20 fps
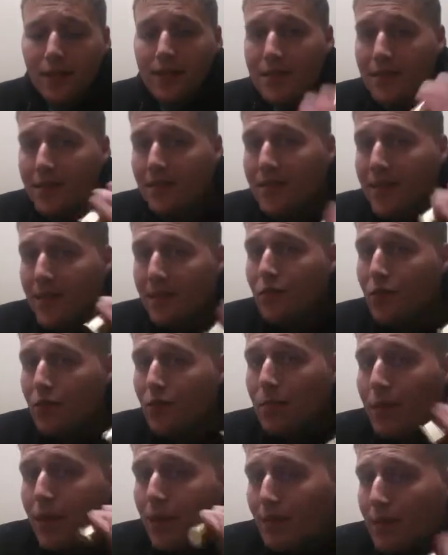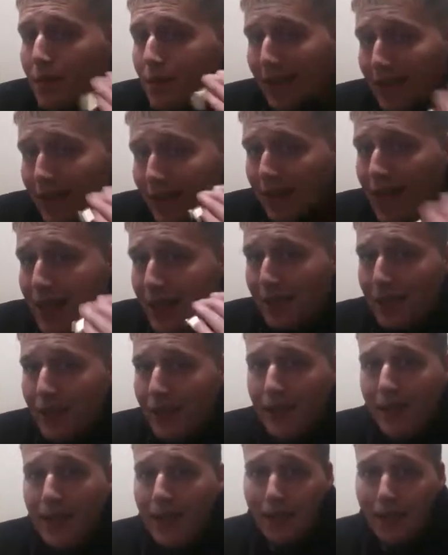Zero battery rattle ever.